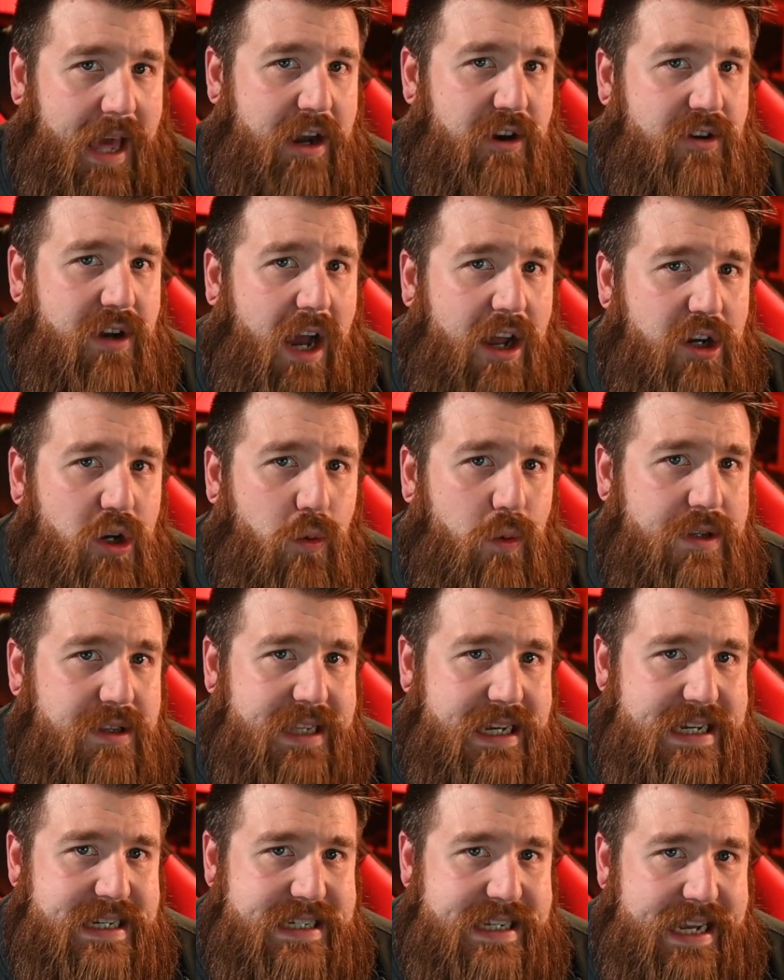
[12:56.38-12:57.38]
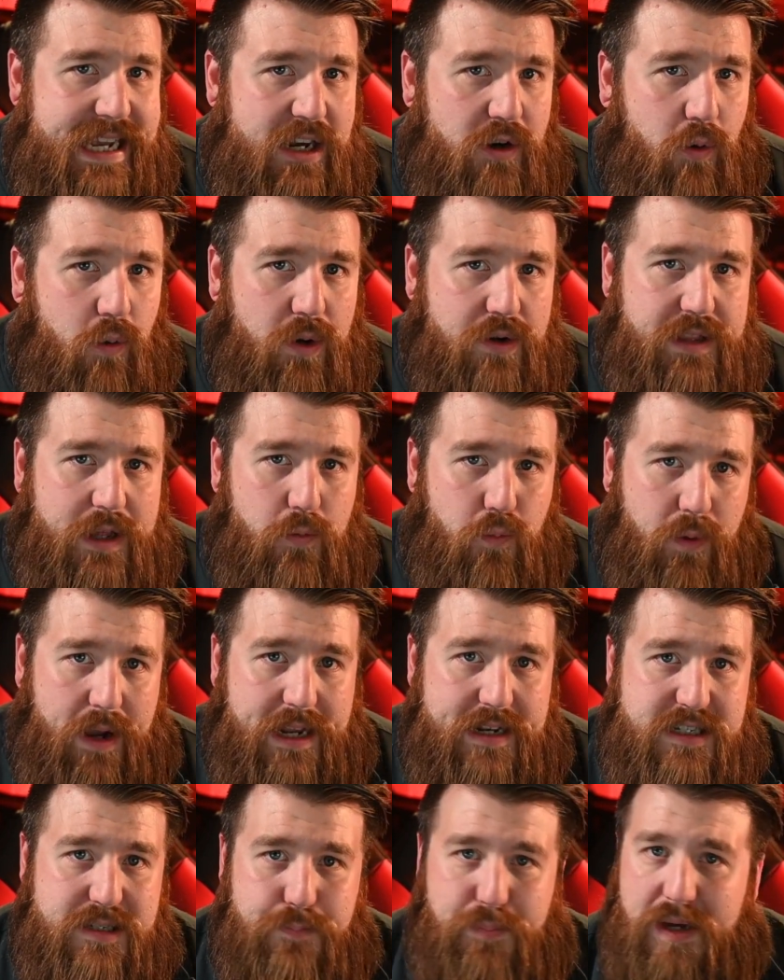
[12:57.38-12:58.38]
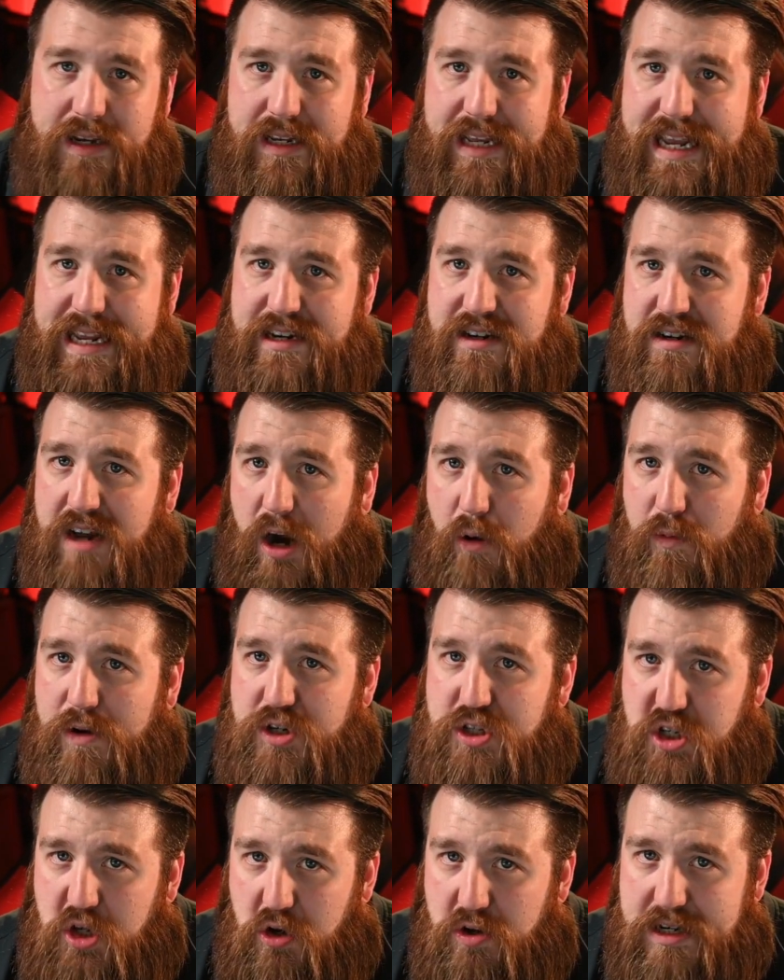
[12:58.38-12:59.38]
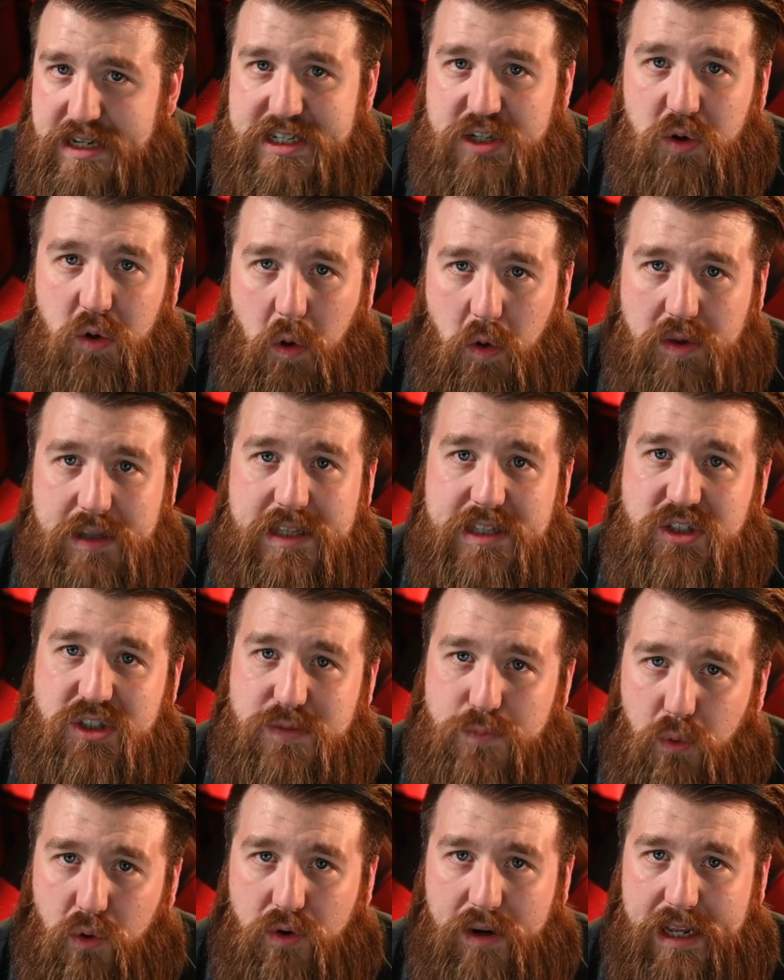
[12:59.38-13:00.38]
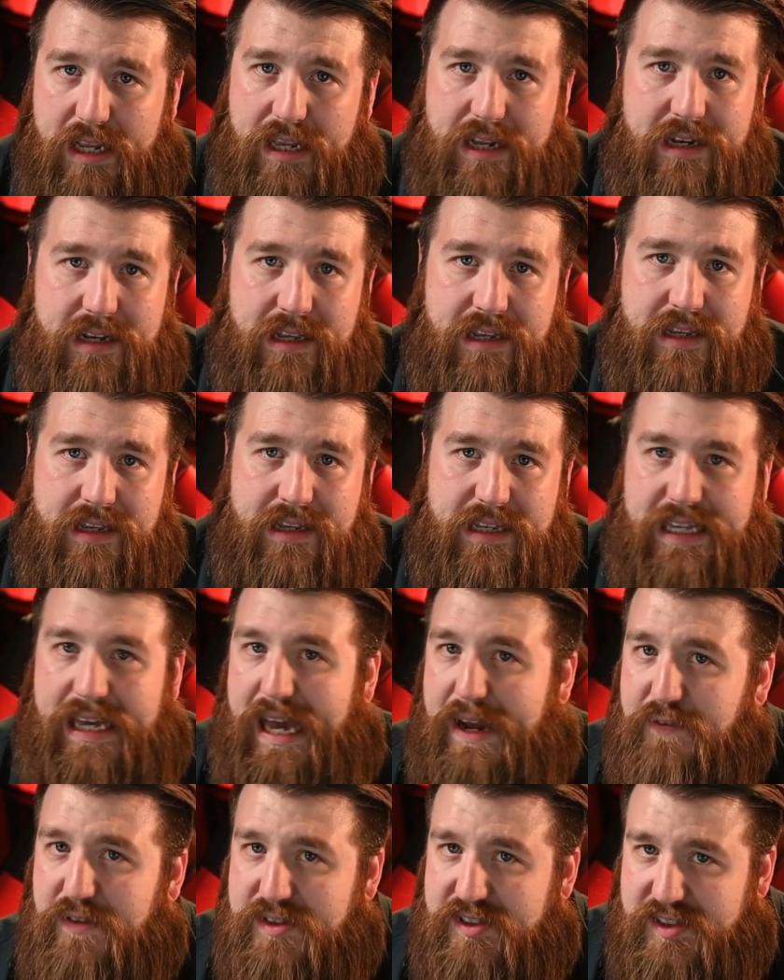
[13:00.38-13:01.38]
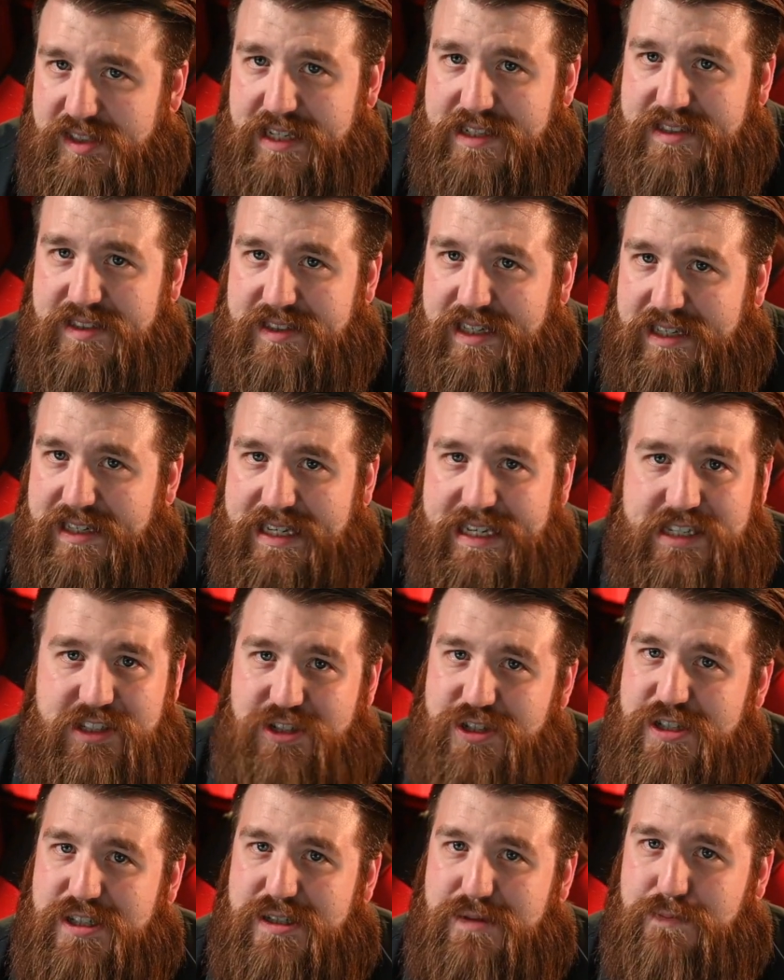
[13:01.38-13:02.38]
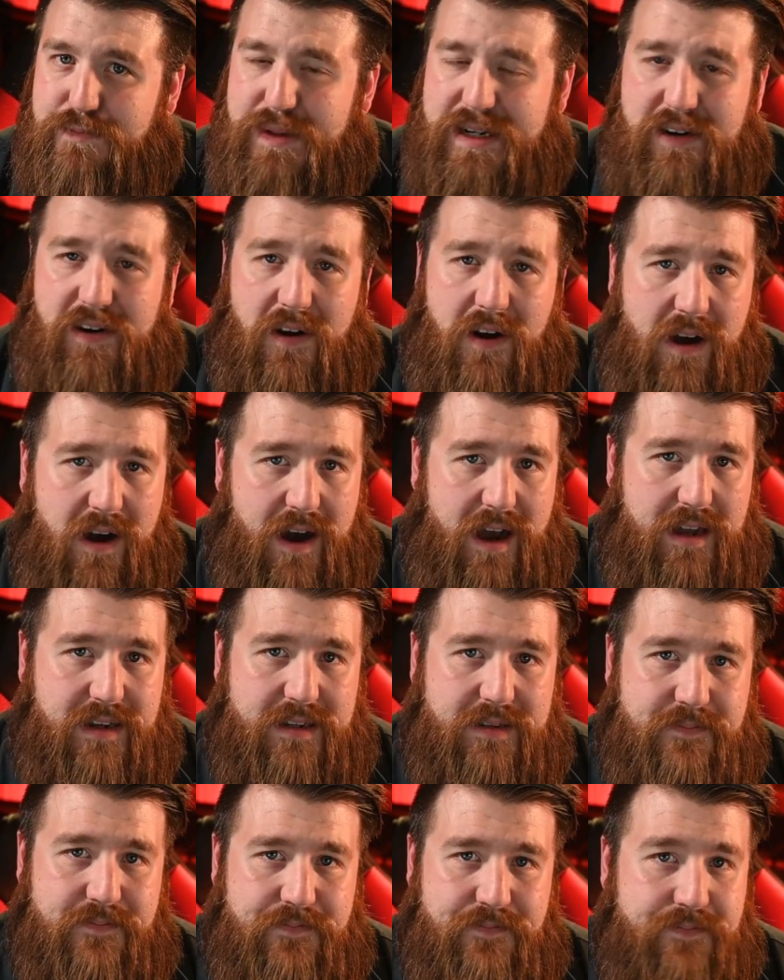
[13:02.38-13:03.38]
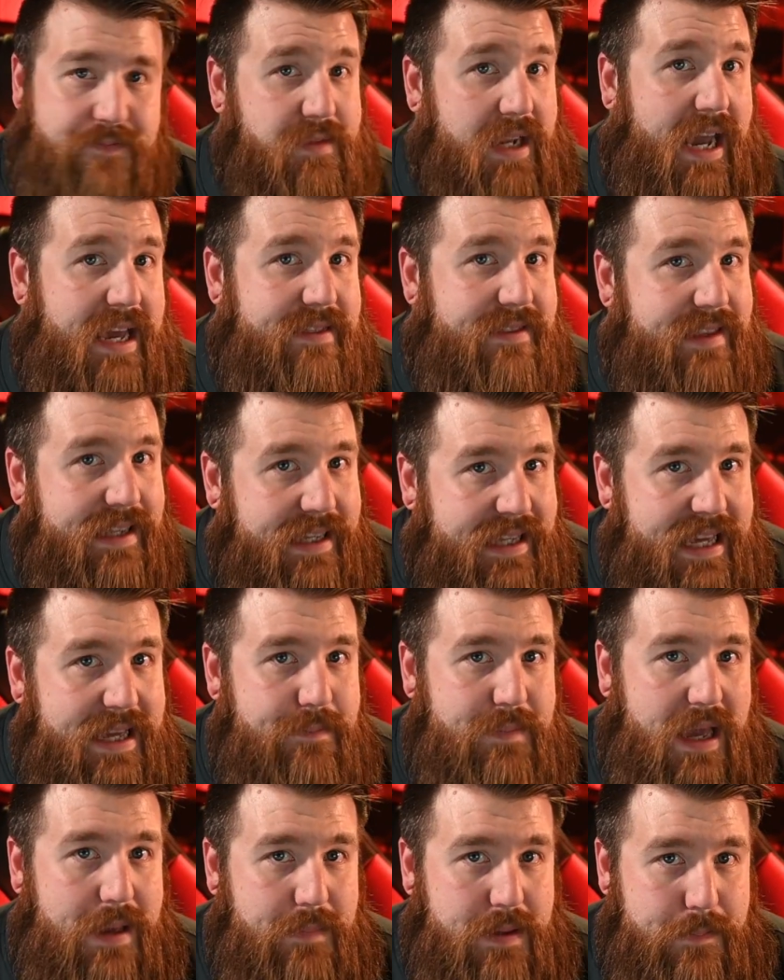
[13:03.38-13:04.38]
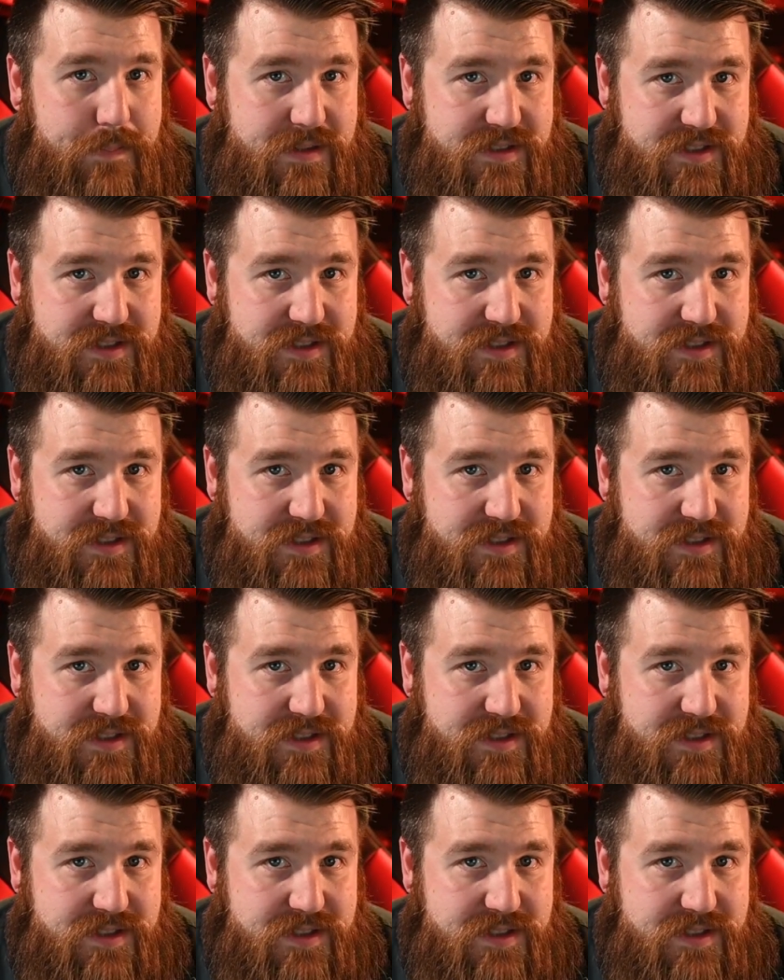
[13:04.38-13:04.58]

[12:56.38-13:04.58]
I do not know what they did or where they went, but he did not return until early this morning, and ever since then he's just been odd. I think he may be